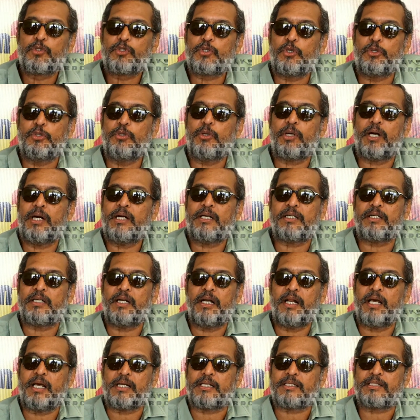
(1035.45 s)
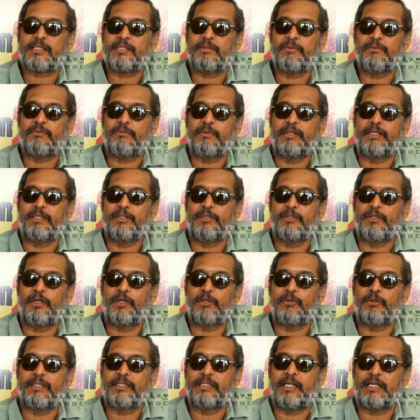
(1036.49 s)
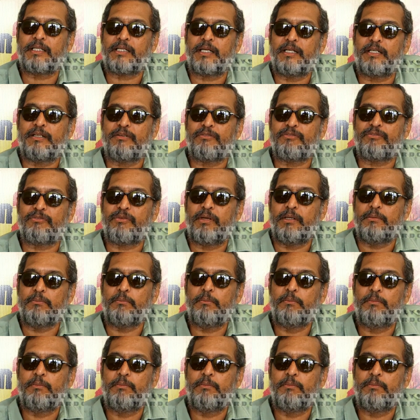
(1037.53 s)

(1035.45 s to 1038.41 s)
So you can't relax when you are doing that kind of film.